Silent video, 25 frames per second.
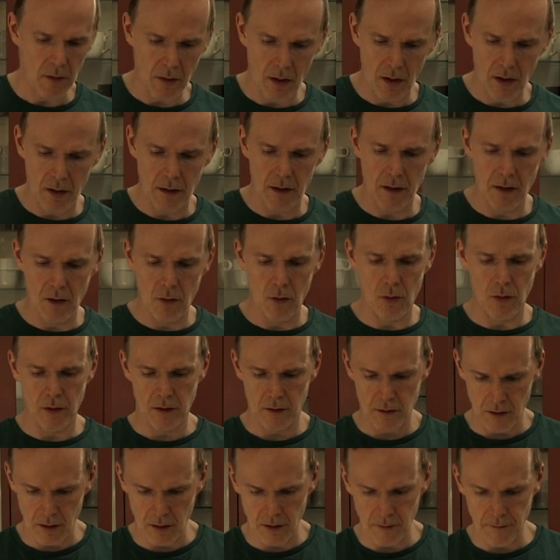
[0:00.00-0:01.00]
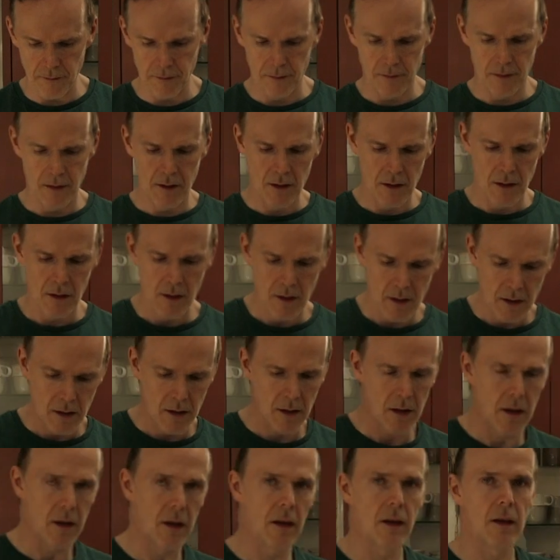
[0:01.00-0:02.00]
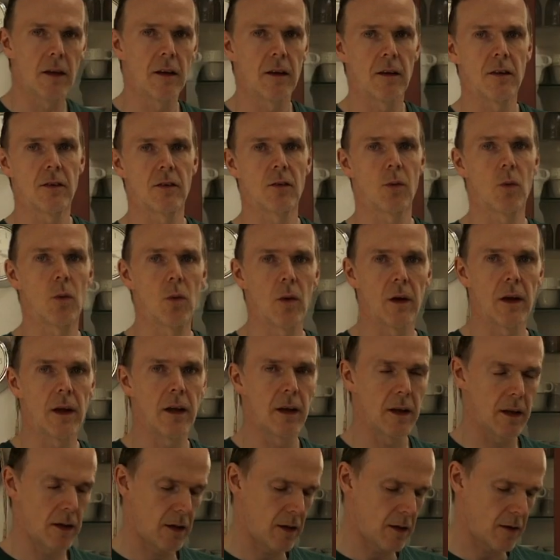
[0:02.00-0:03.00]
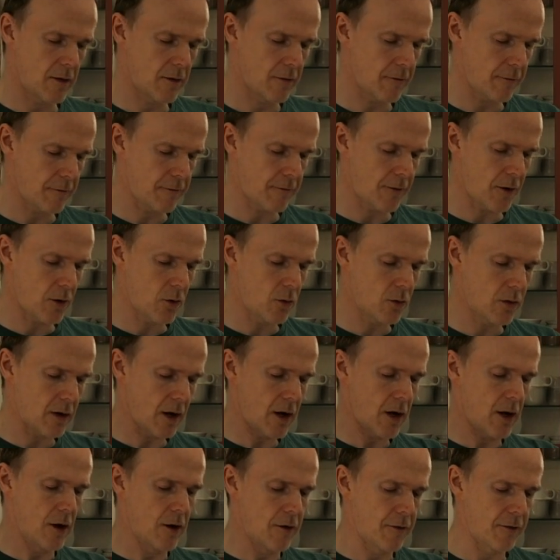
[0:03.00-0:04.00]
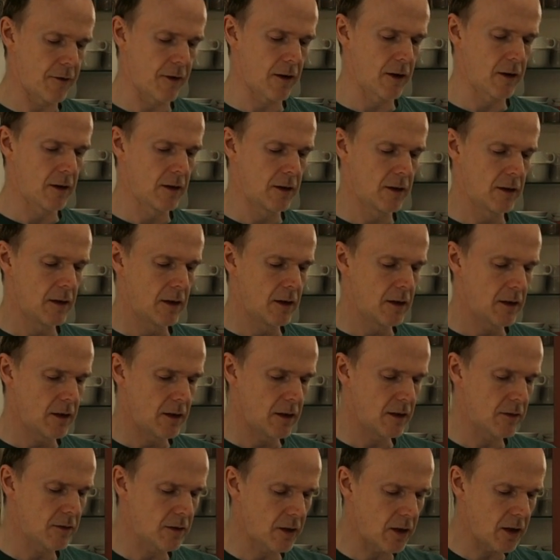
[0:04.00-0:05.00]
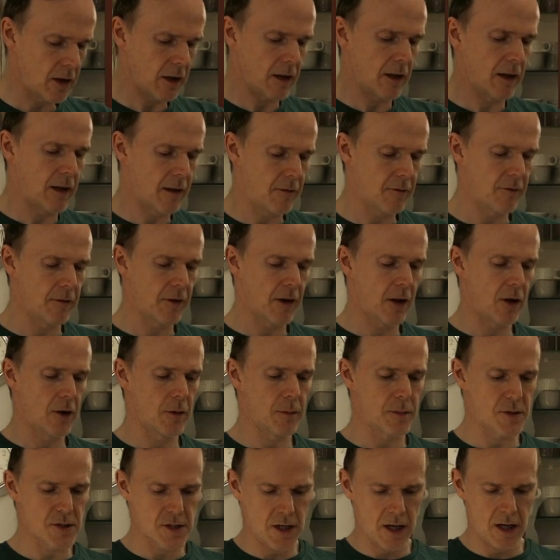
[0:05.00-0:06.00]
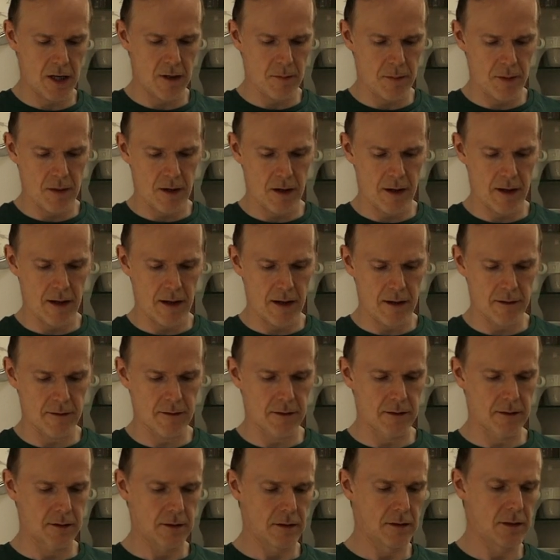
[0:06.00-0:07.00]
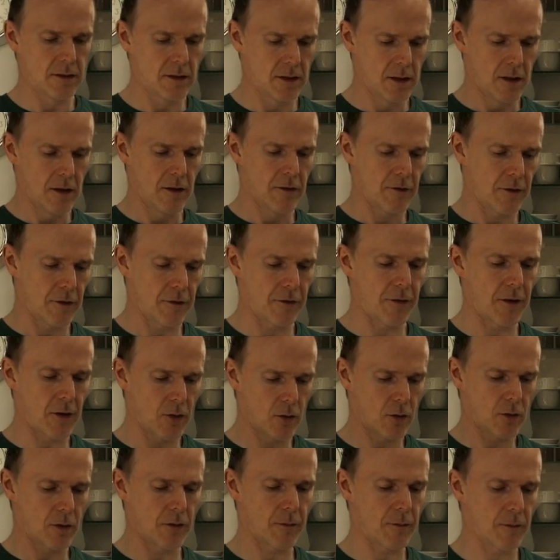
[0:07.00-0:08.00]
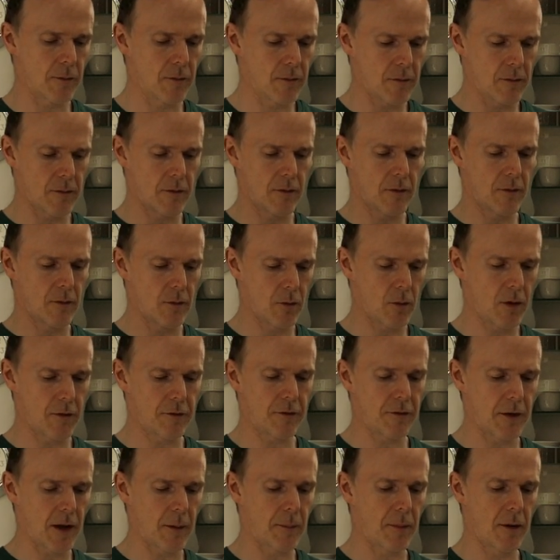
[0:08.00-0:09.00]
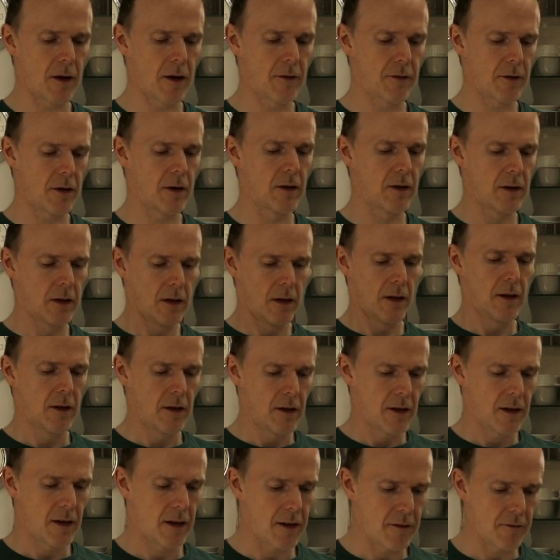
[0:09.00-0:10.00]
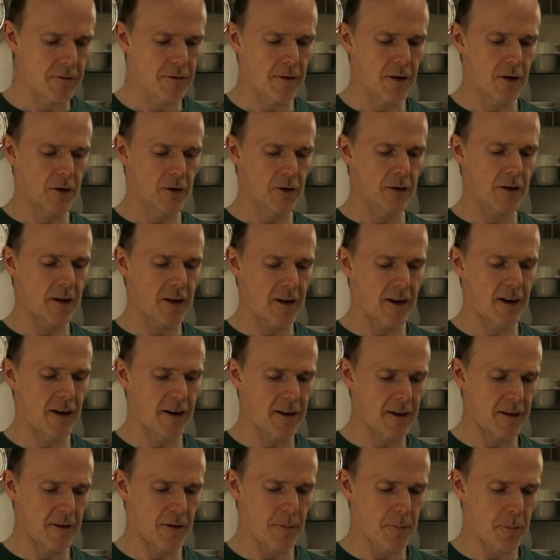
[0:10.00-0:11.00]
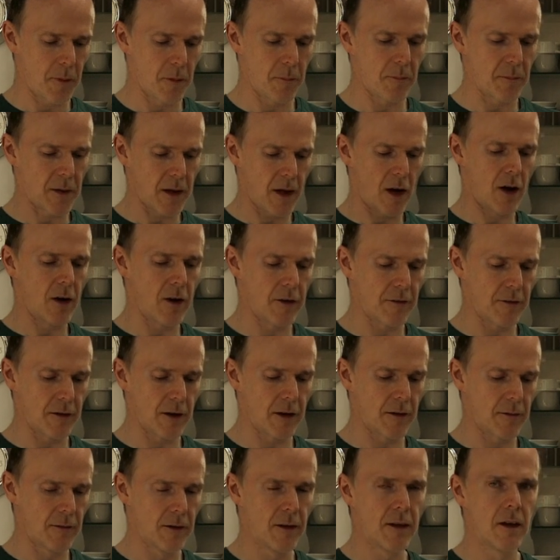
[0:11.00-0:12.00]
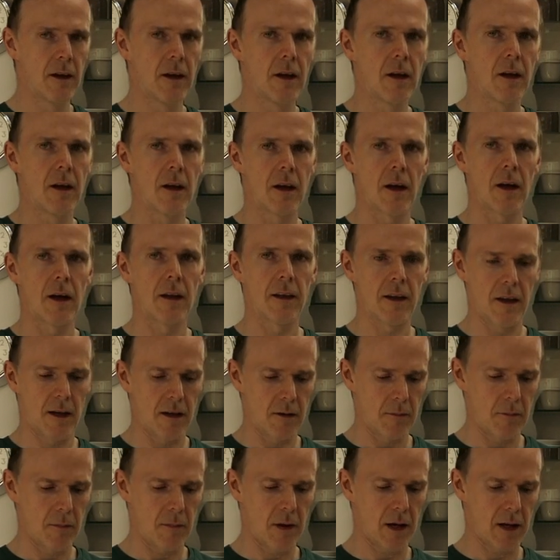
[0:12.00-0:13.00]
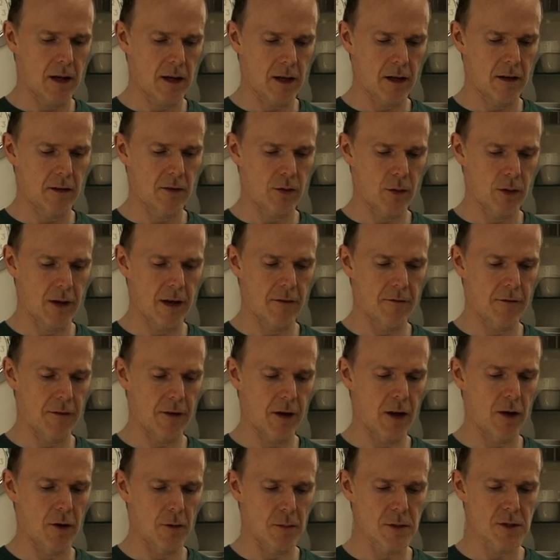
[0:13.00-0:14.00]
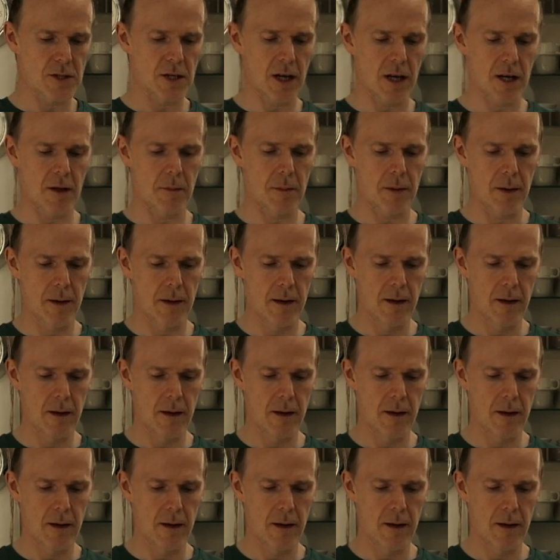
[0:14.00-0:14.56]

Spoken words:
And then all we do is we fold it over into like an envelope shape, like that. So fold one flap over and fold one bit over, and then make it into an envelope shape,